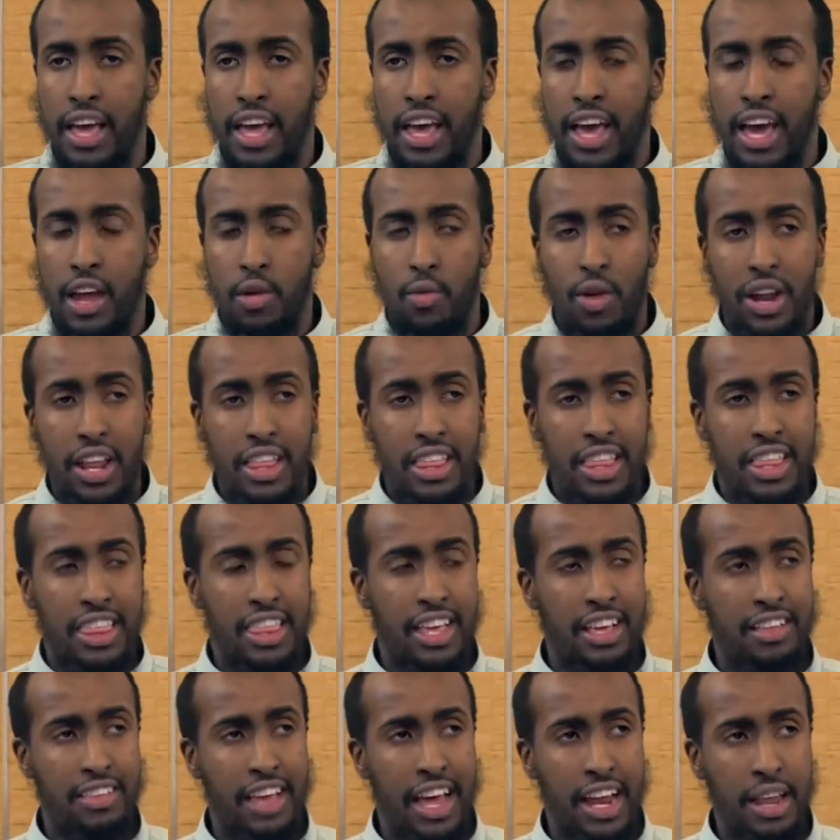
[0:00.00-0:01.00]
And one of the
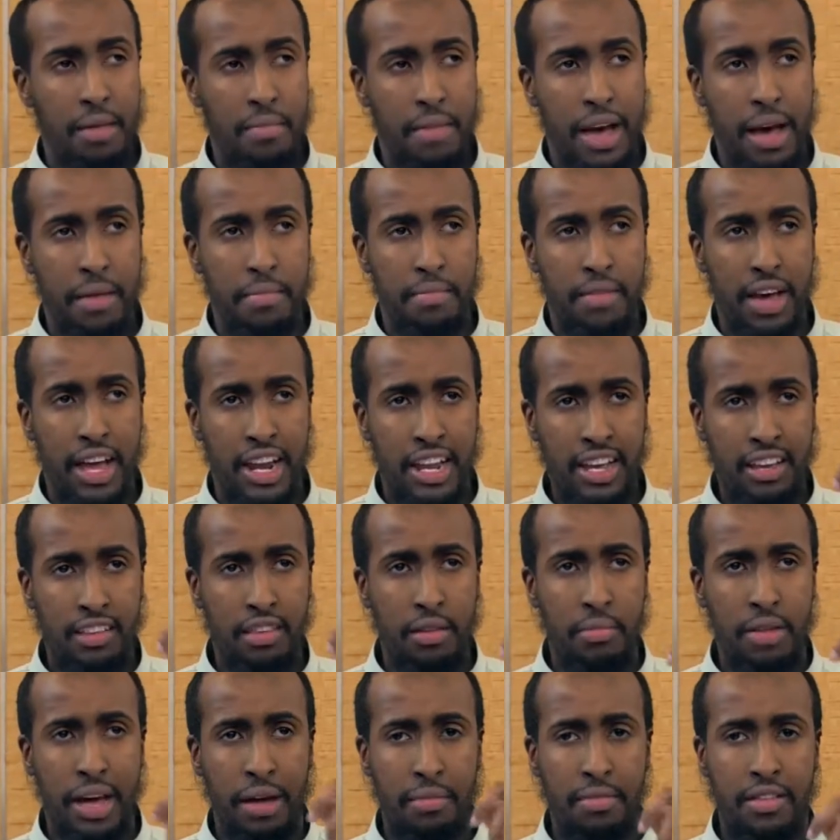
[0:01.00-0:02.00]
things Al Imam Al Izz
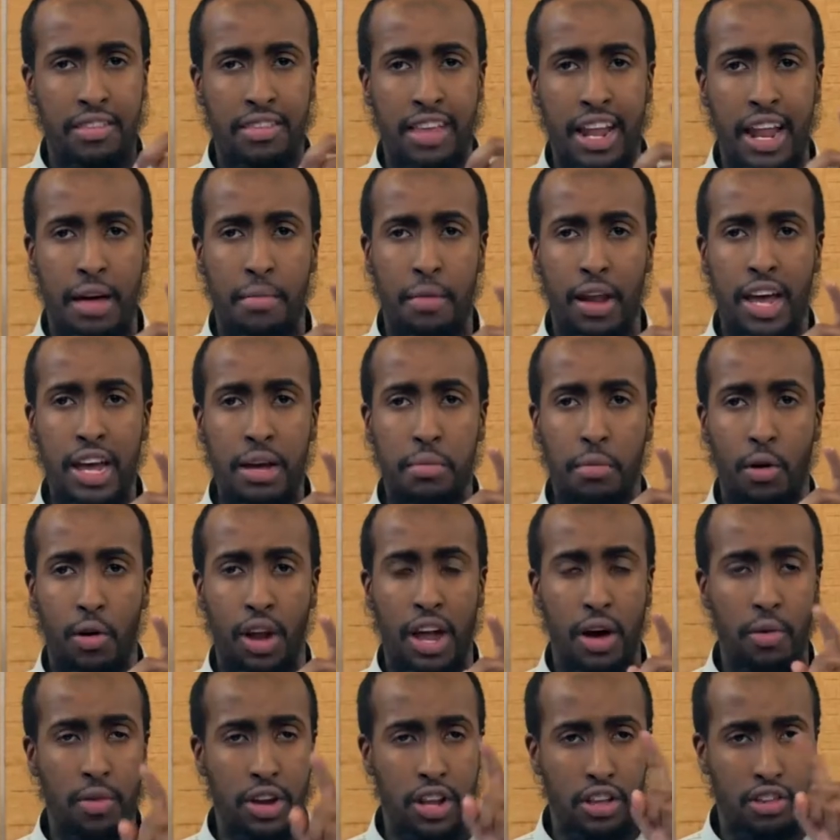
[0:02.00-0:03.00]
ibn Abdul Salam,
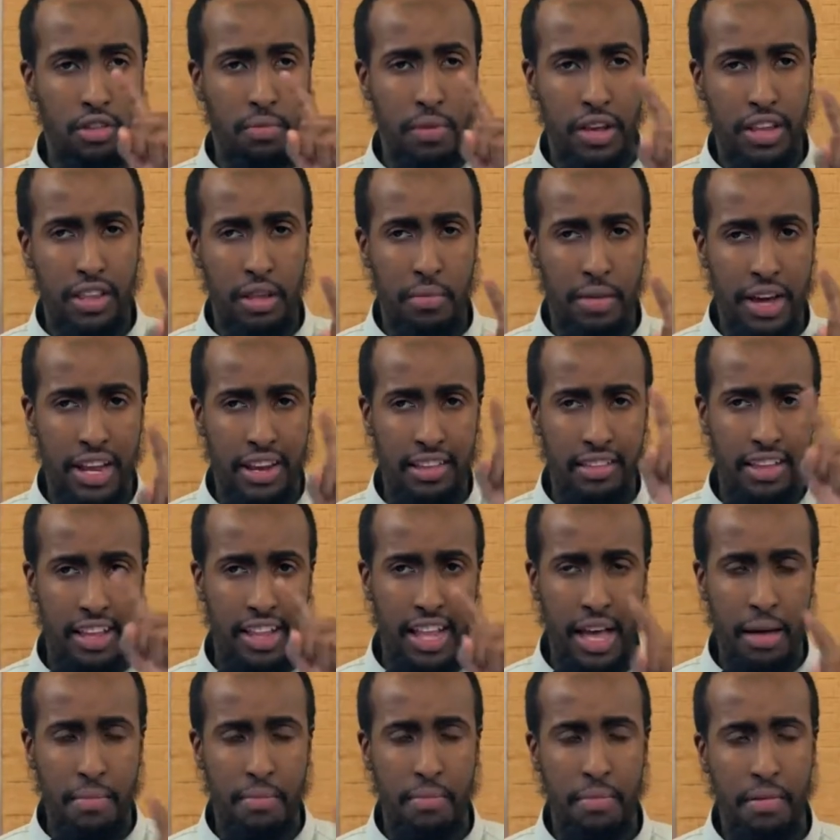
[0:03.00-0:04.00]
rahimahullah, when he speaks about in his
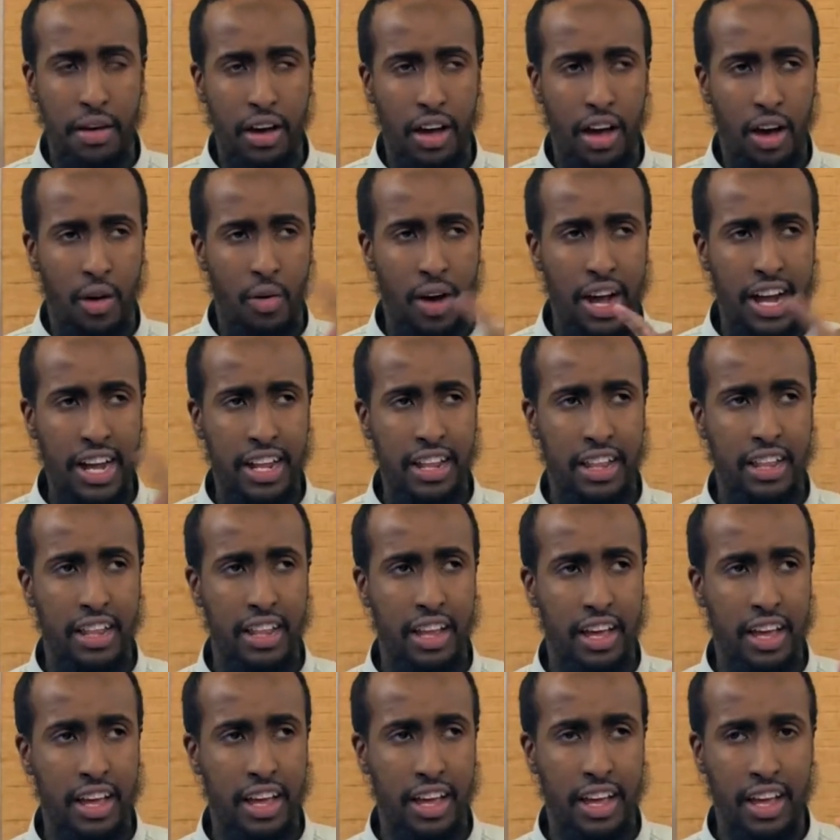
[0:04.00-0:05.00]
kitab Qawaid
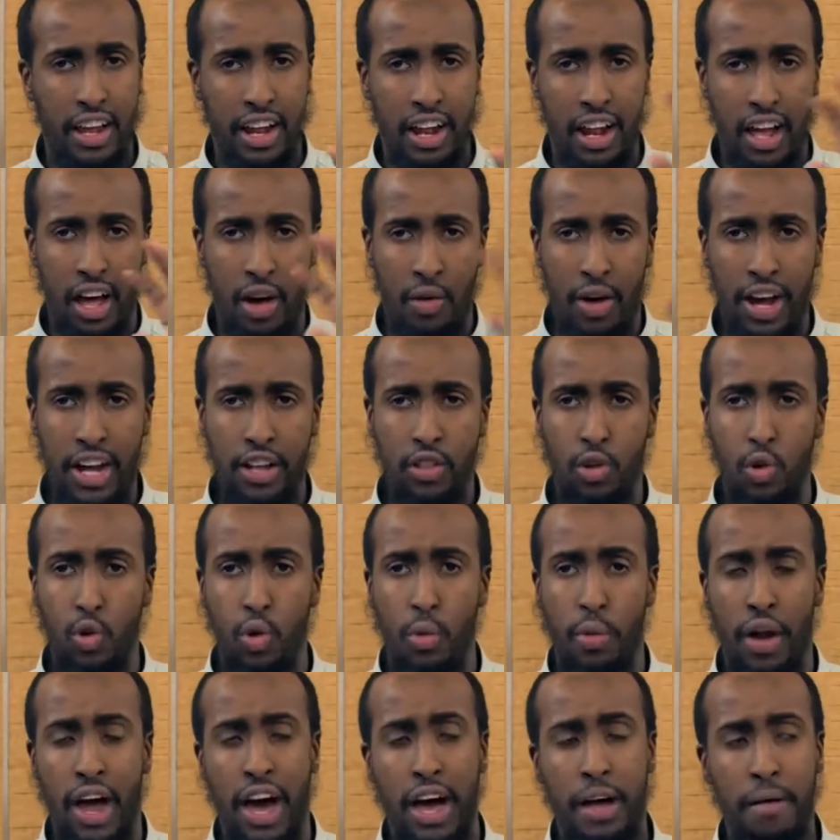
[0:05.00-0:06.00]
Al uh, Qawaid Al
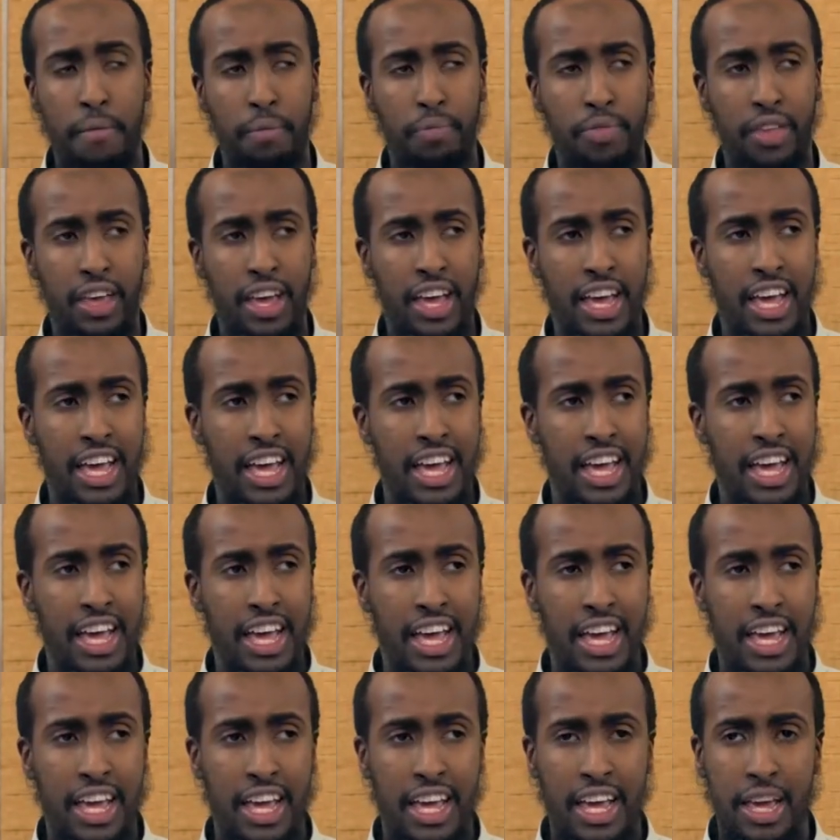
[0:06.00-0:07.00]
Kubra,
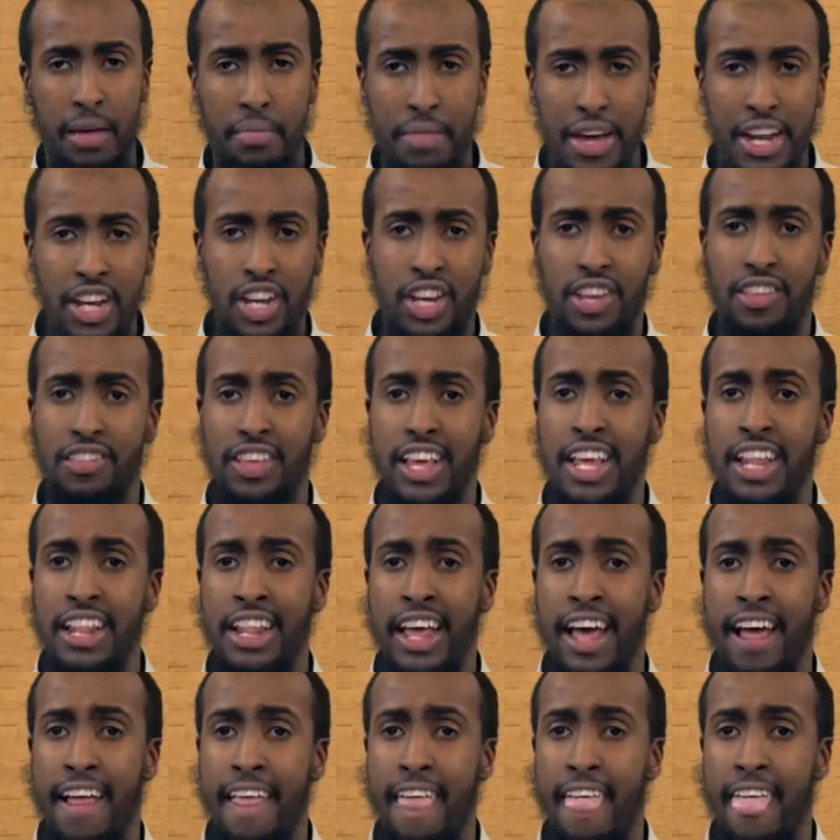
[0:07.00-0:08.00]
he mentions in
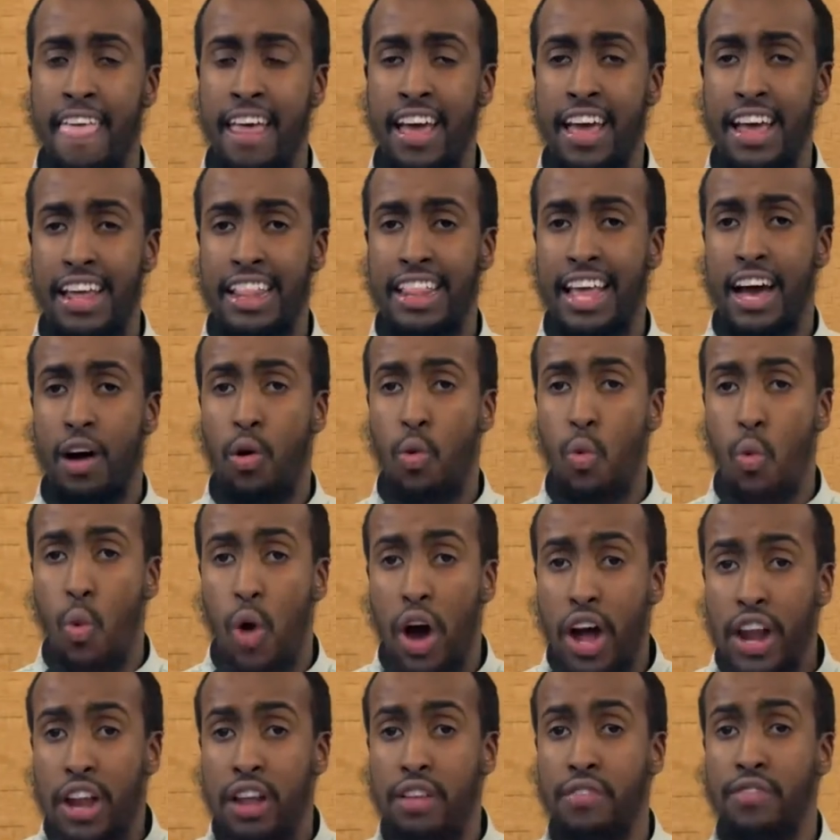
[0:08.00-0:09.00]
there that
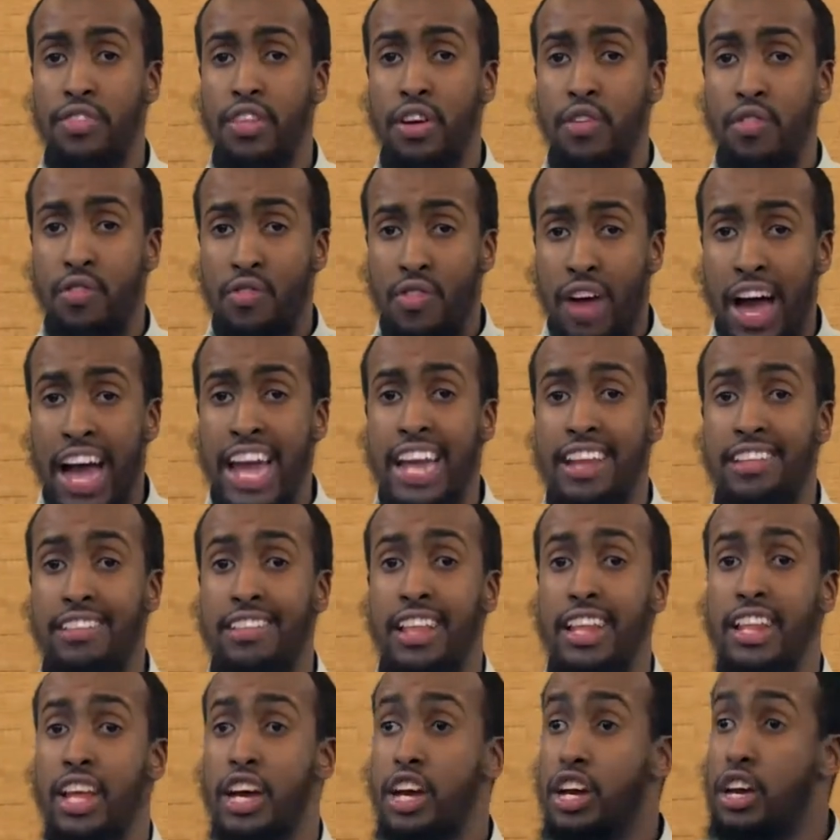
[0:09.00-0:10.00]
one of the rights
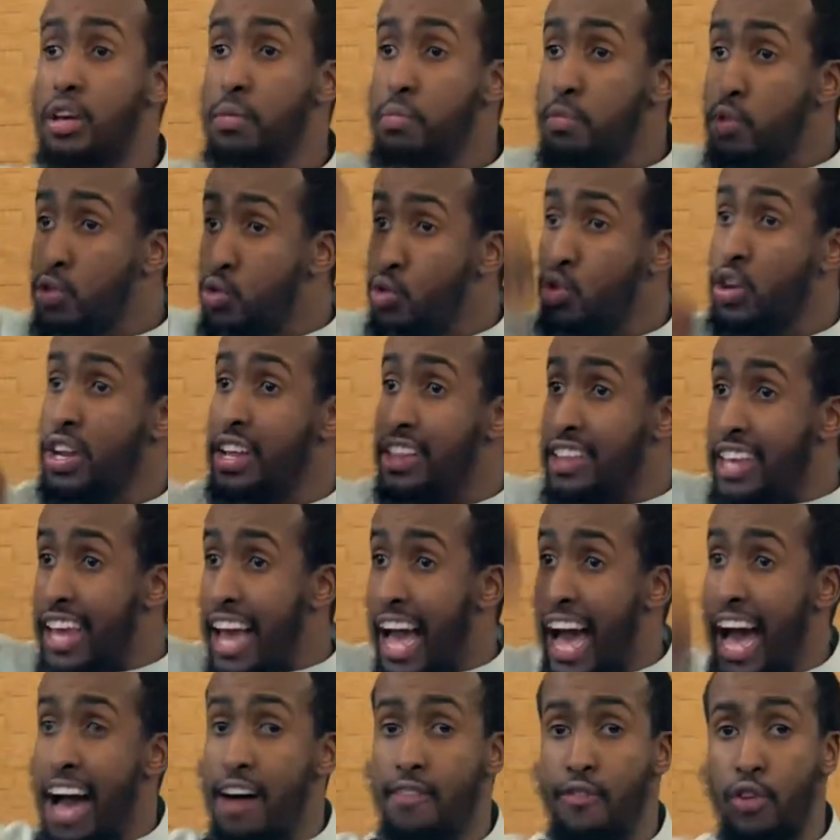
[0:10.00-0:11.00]
that the community
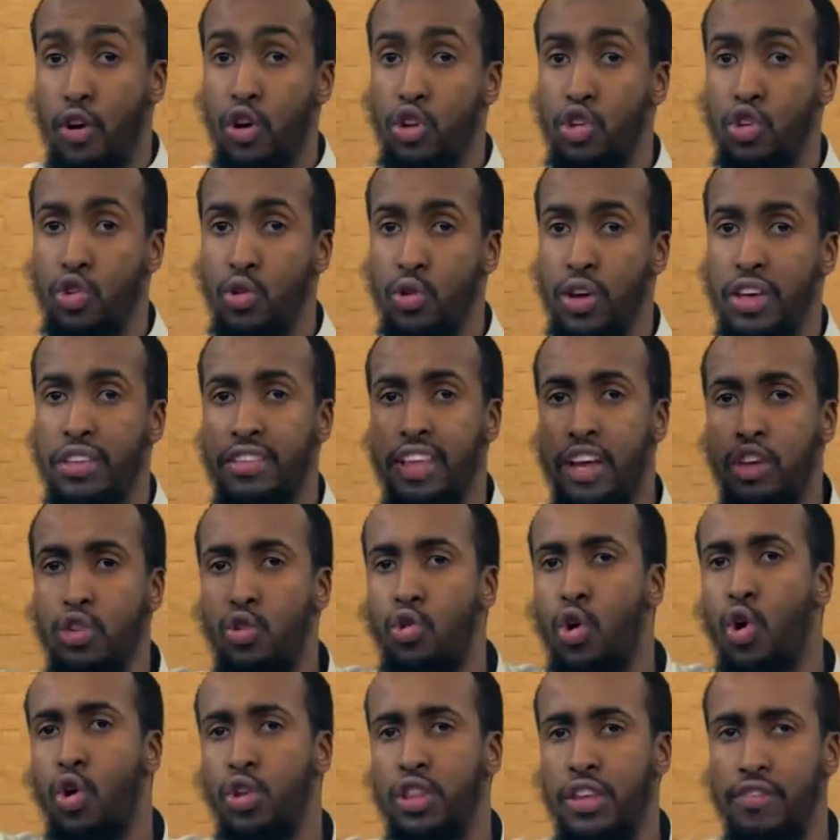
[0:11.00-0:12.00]
have on you is that you
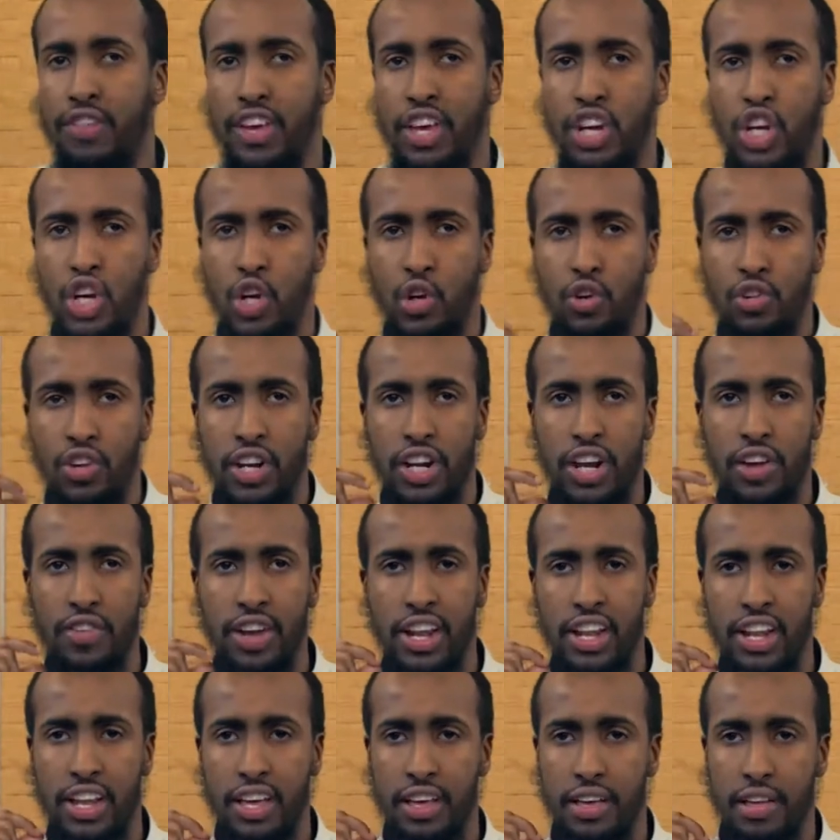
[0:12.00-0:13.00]
cultivate your children
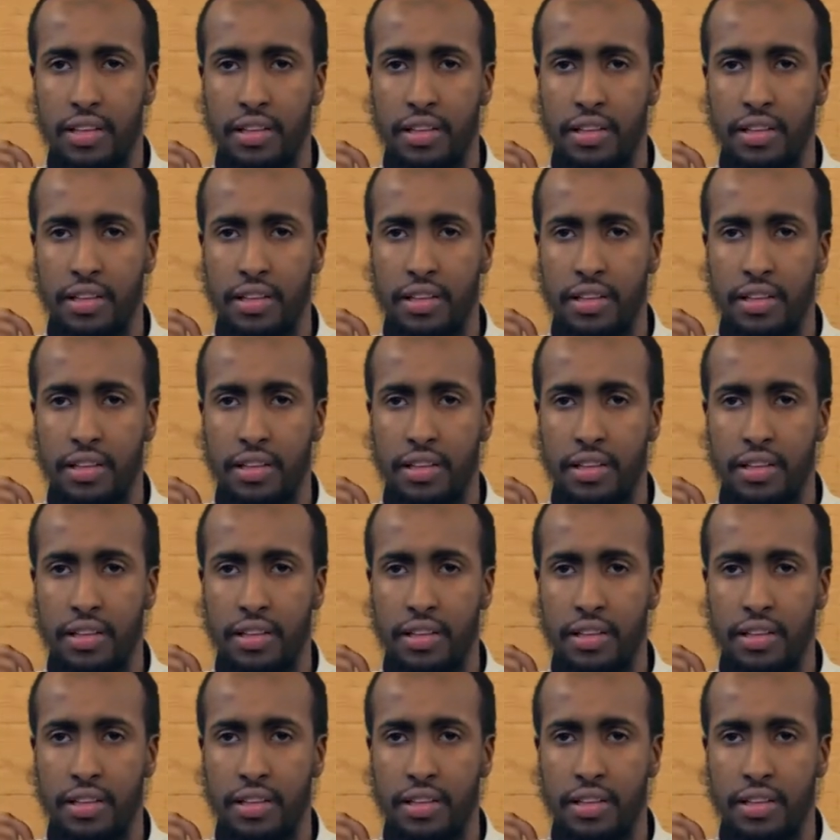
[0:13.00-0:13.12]
correctly.